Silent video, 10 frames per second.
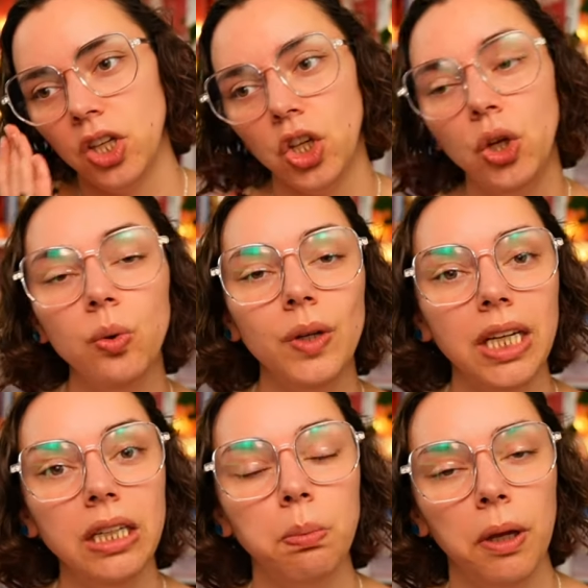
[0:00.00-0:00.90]
You
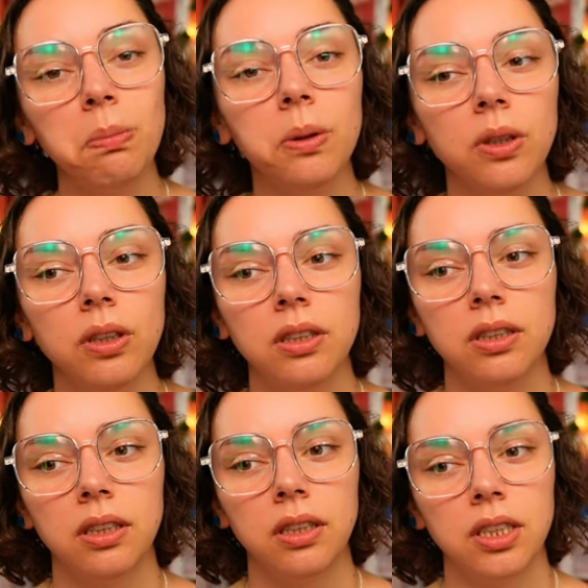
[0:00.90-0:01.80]
need people,
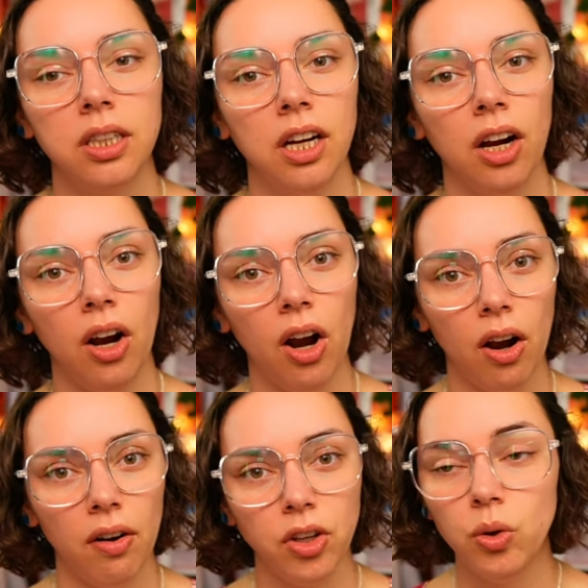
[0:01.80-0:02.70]

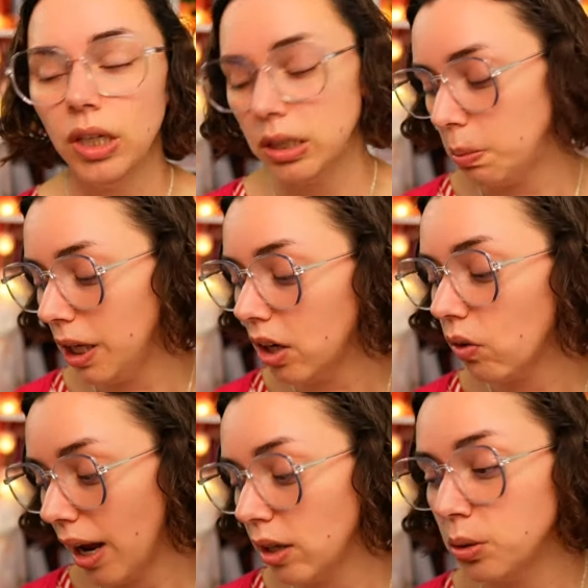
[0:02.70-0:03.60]
you need to be
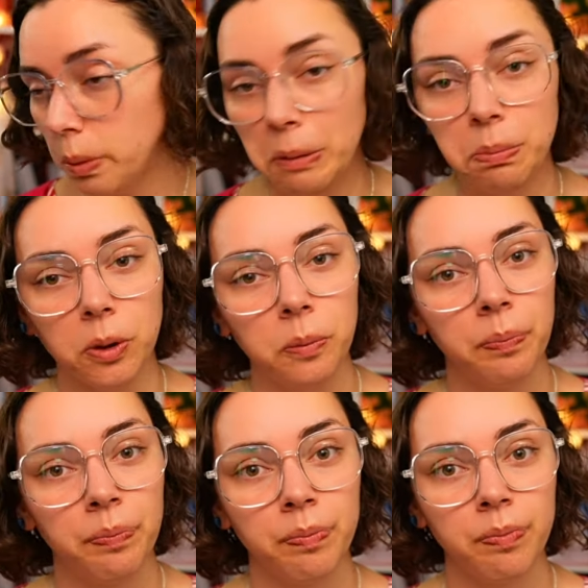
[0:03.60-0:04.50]
around people
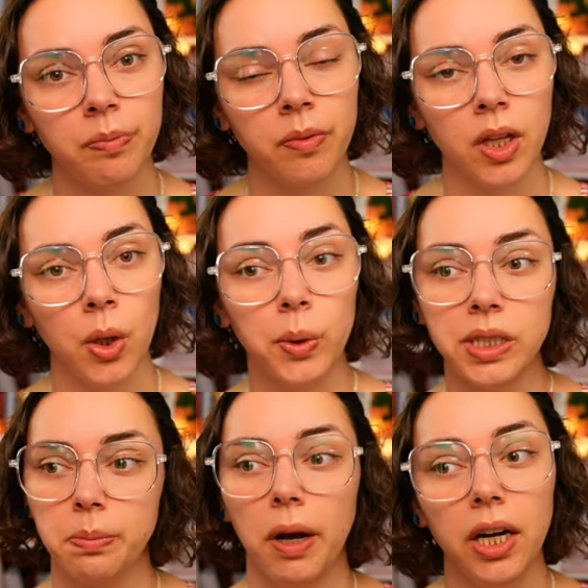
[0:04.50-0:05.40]
who
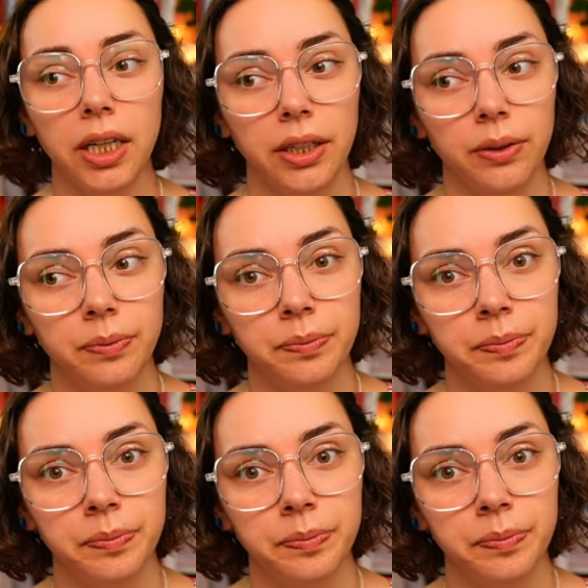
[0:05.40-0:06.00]
inspire you.